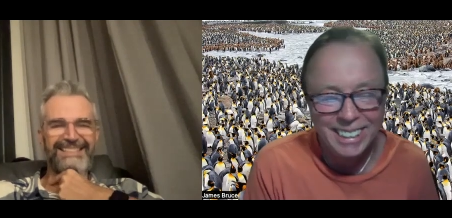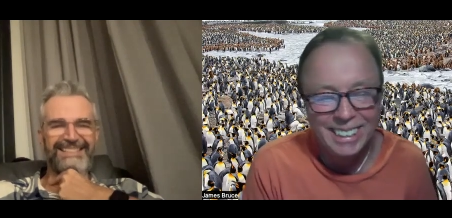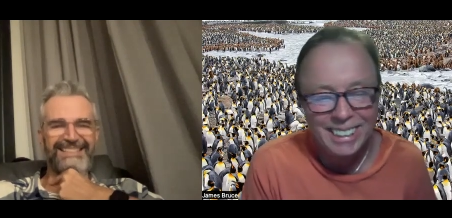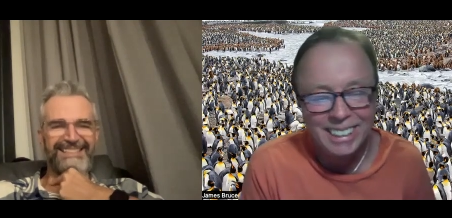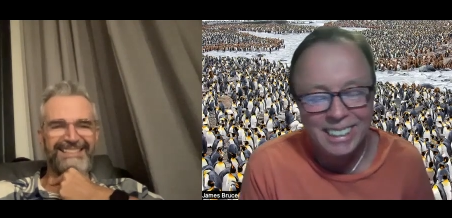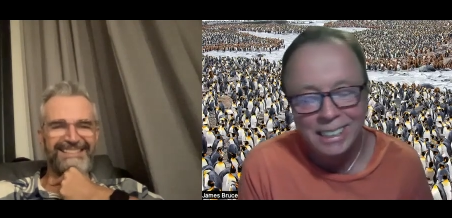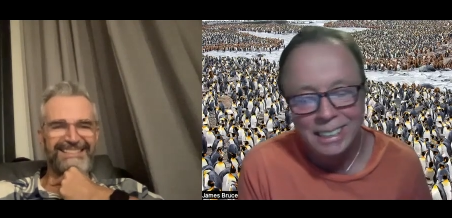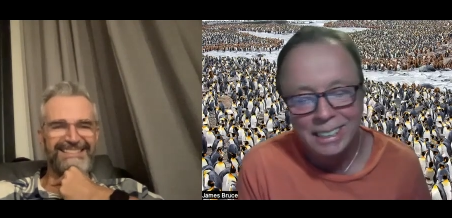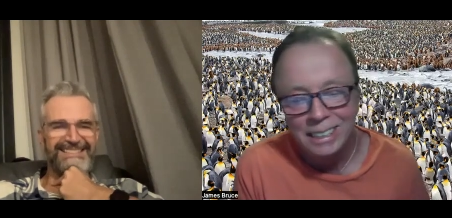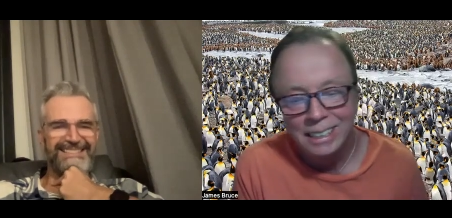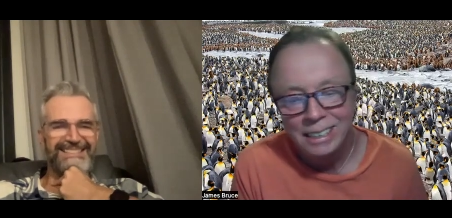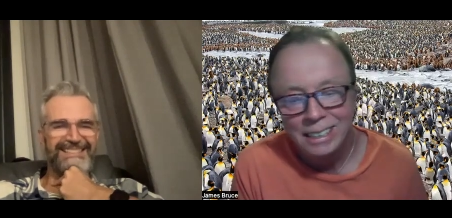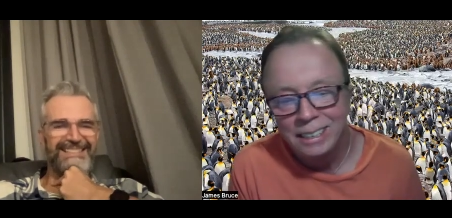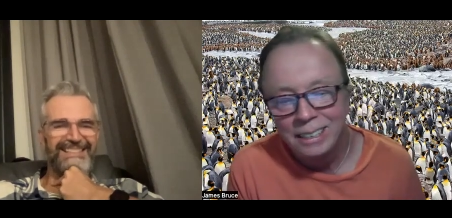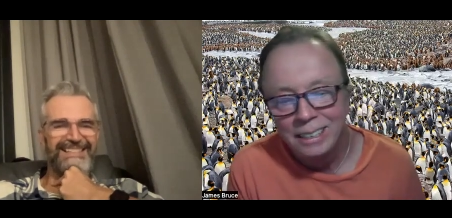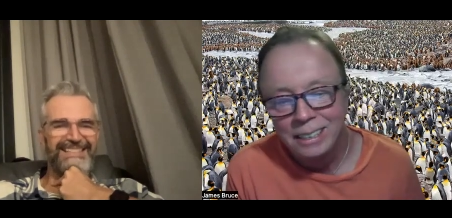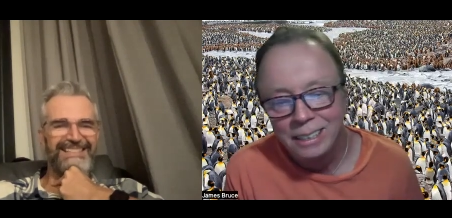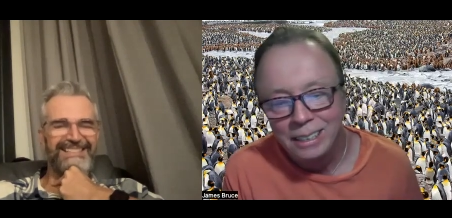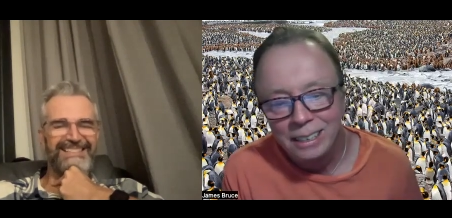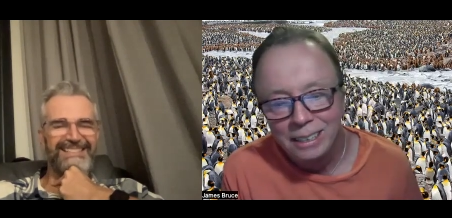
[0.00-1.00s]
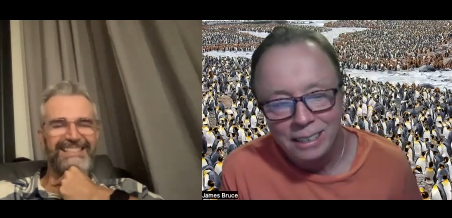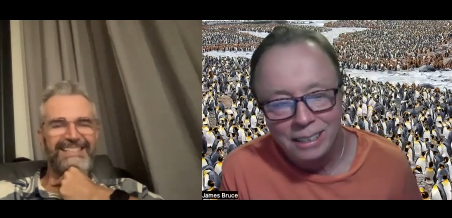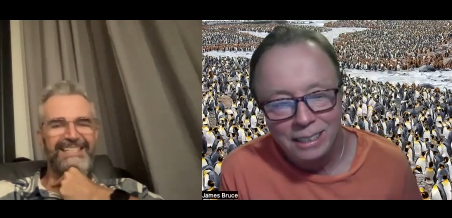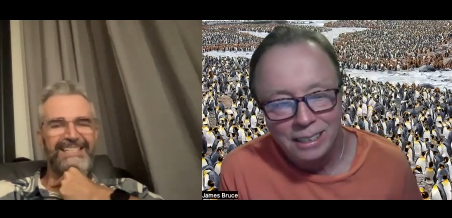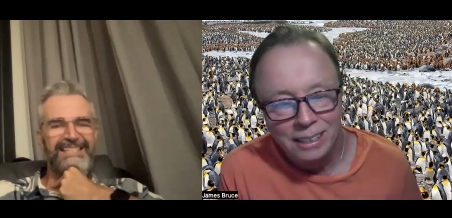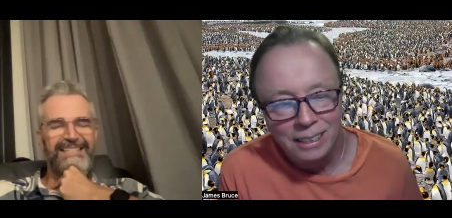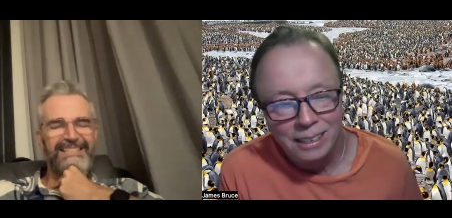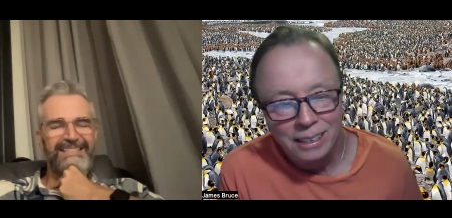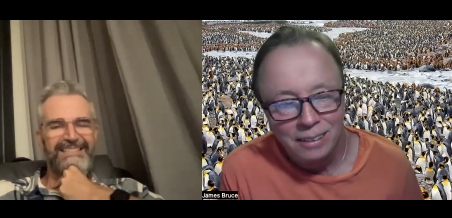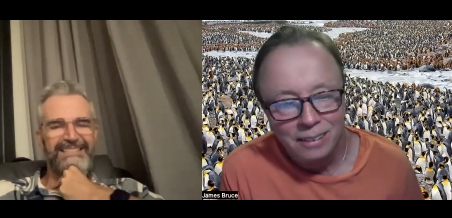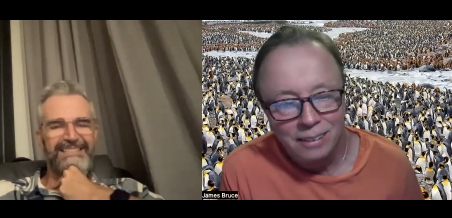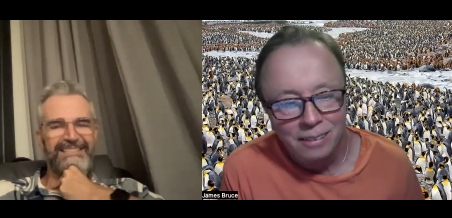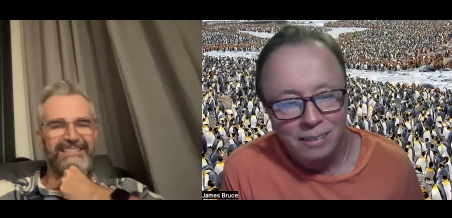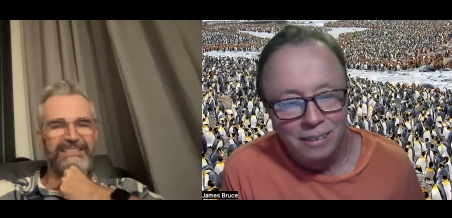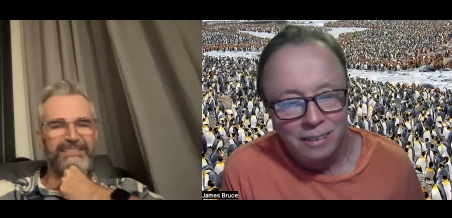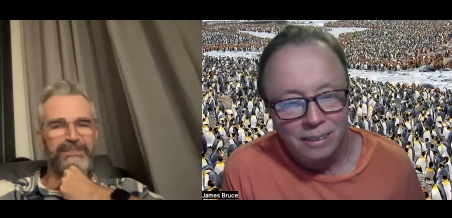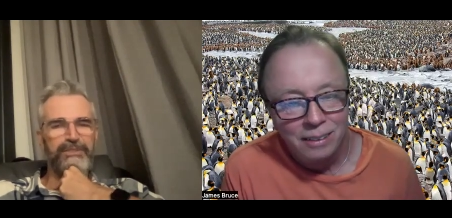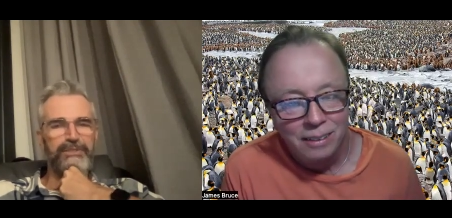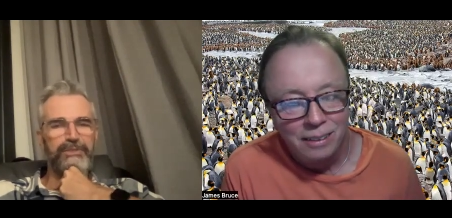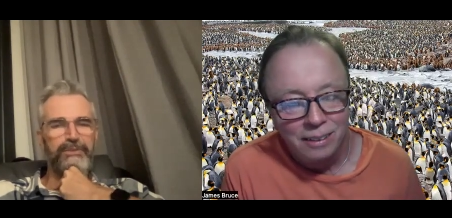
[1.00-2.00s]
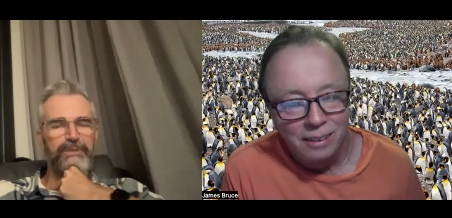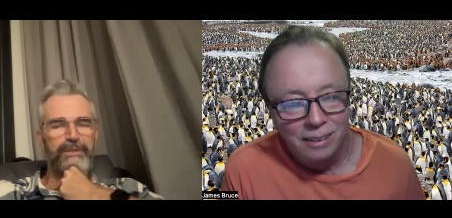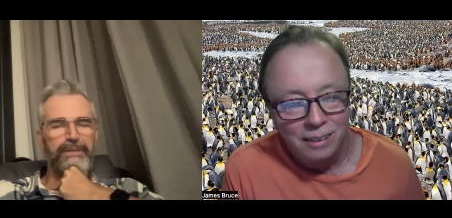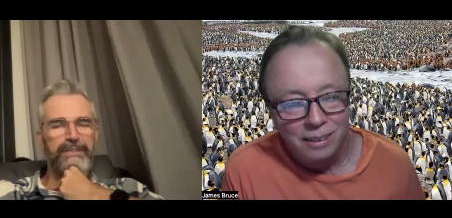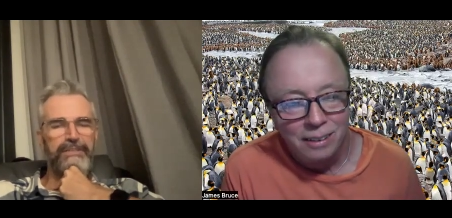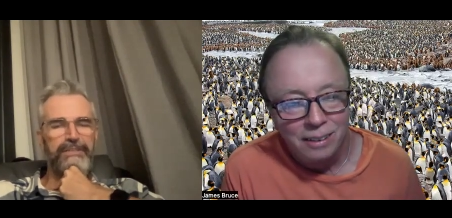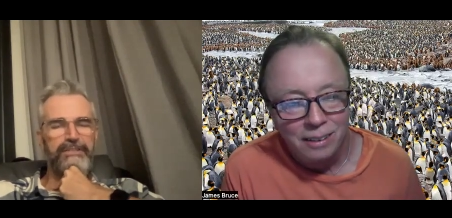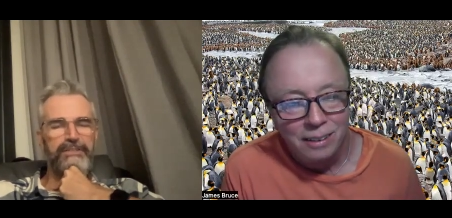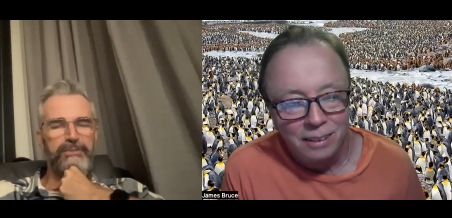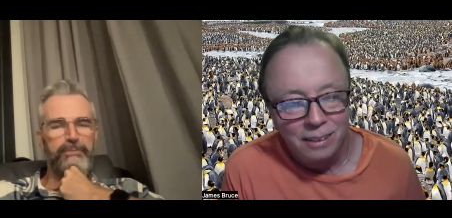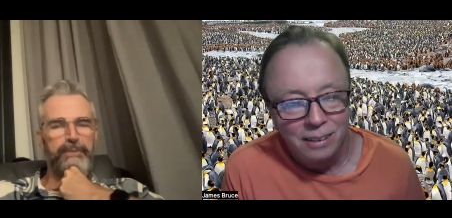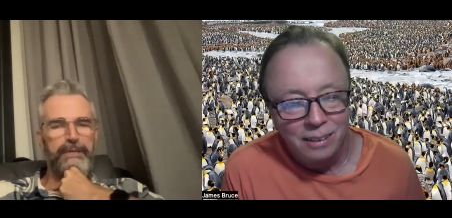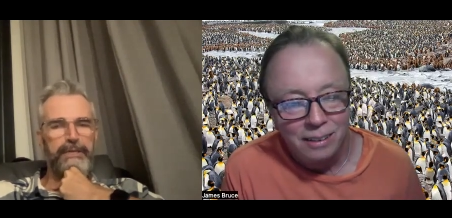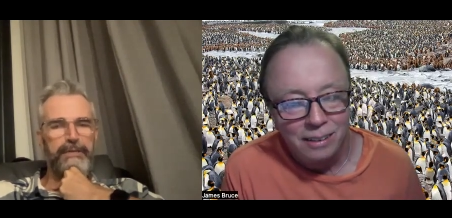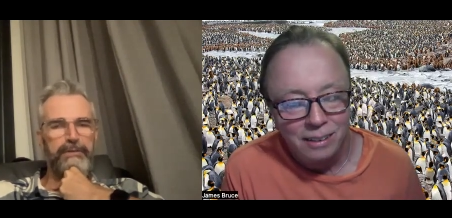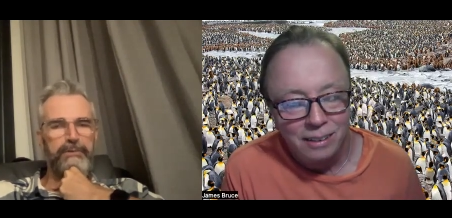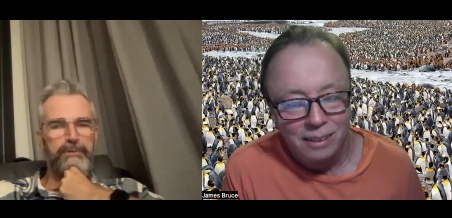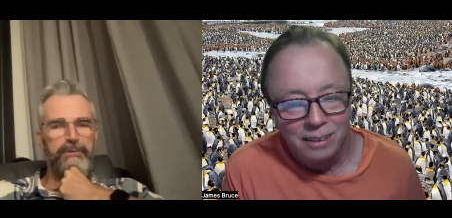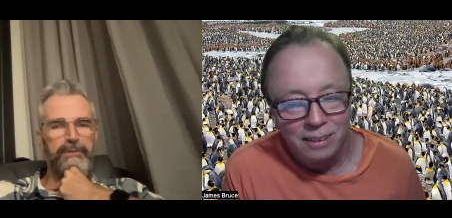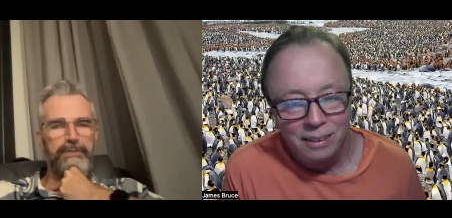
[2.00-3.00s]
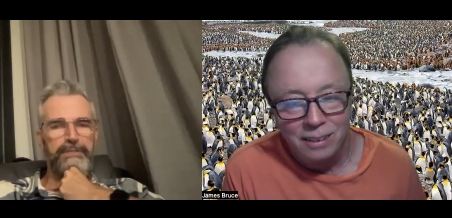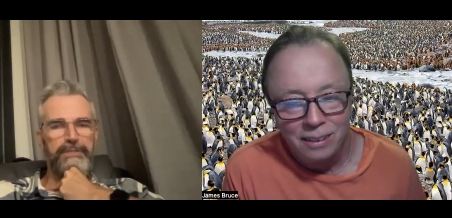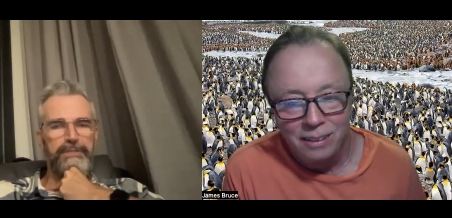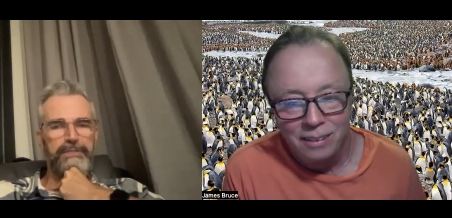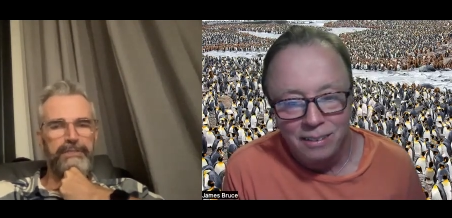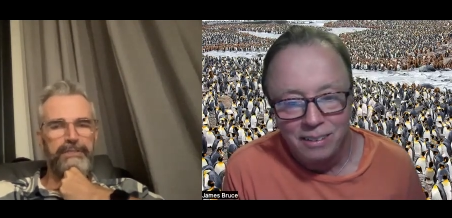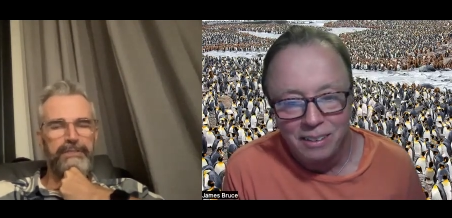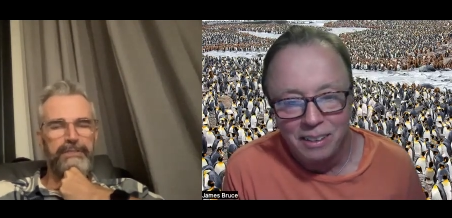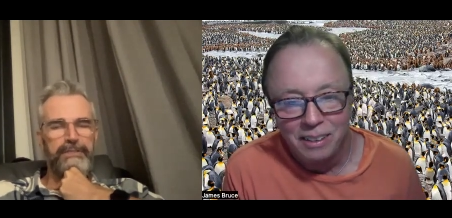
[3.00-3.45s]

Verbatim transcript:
Speaker 1: it's classic. Is it 2000 penguins?